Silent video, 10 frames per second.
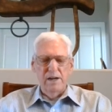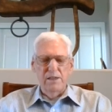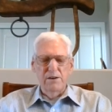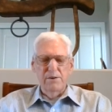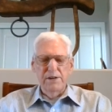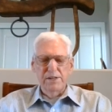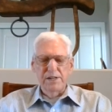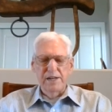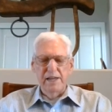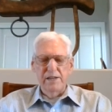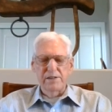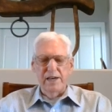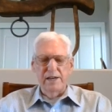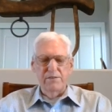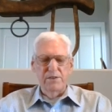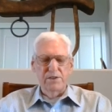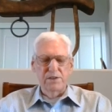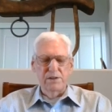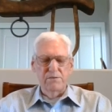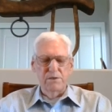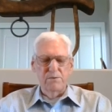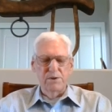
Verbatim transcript: Now, the Lord doesn't take us out of this sinful